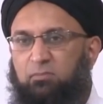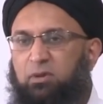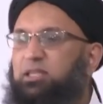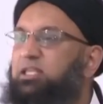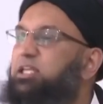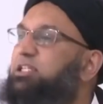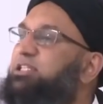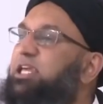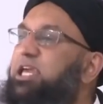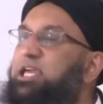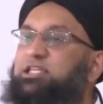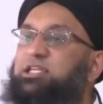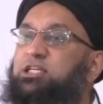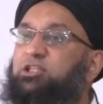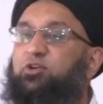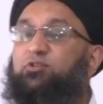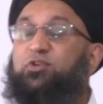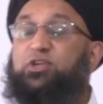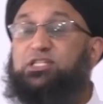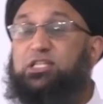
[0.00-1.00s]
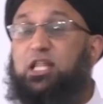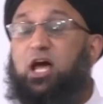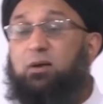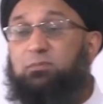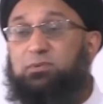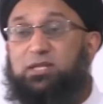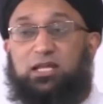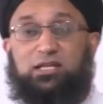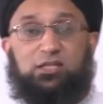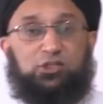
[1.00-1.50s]
But the teachings of
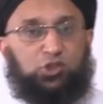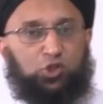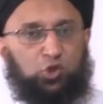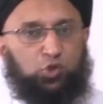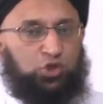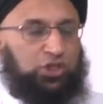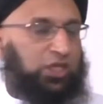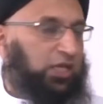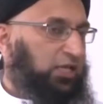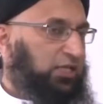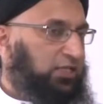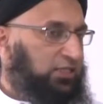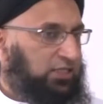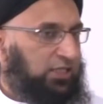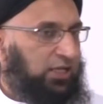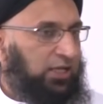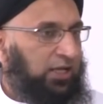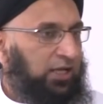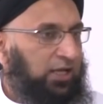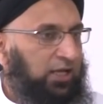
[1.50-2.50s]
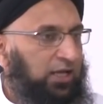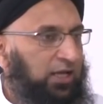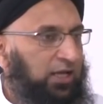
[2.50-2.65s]
Islam tell us two things.